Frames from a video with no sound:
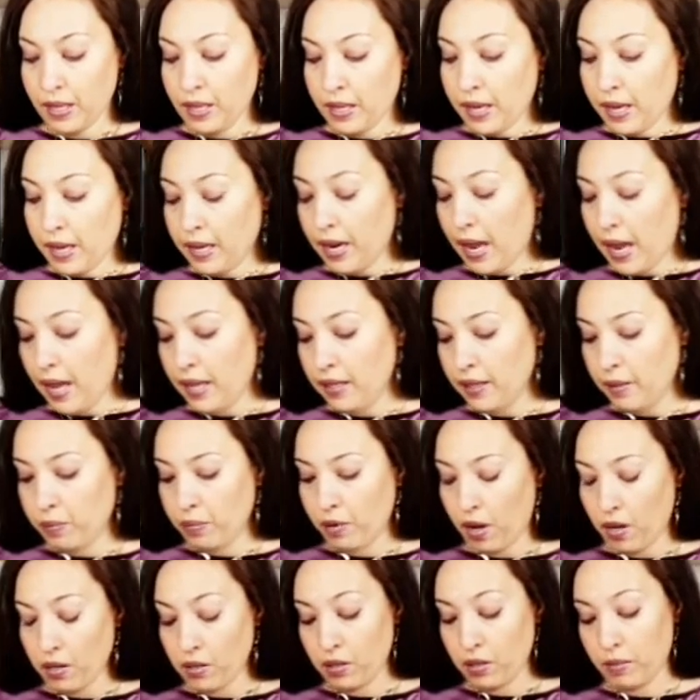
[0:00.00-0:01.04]
and add
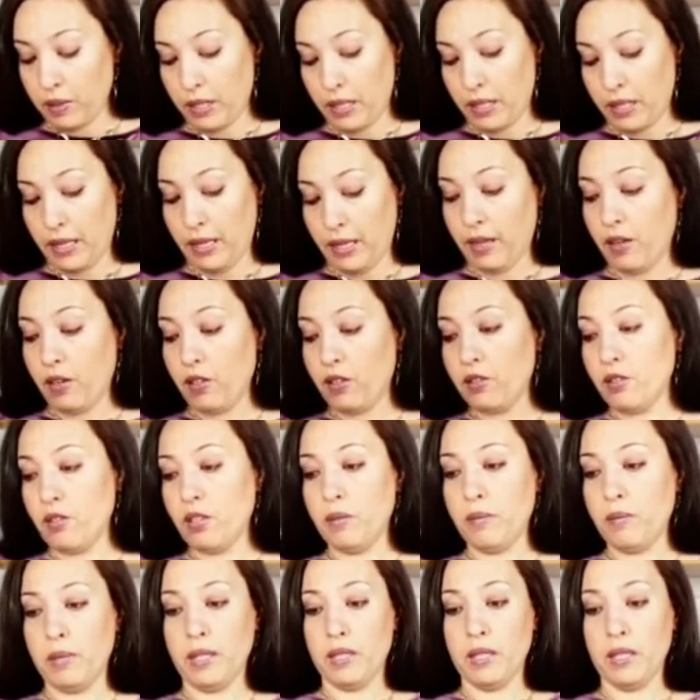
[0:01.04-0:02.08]
approximately 100
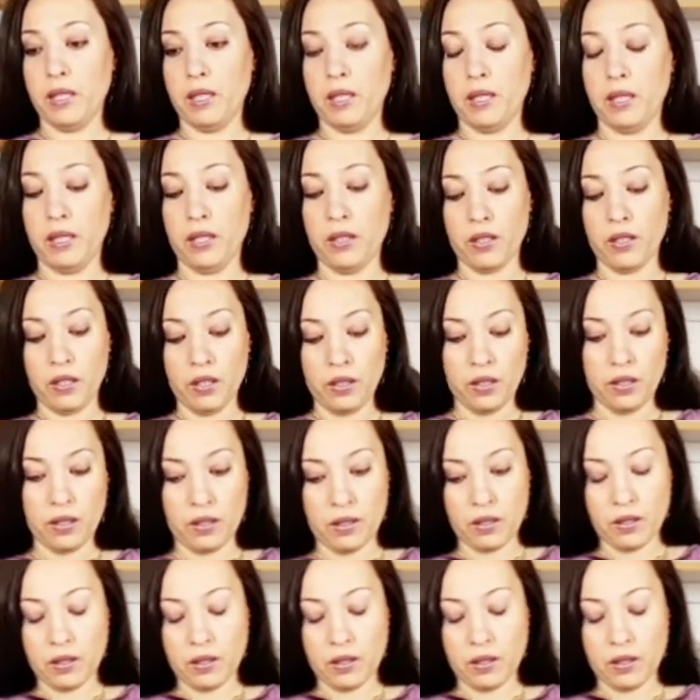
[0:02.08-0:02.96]
milliliters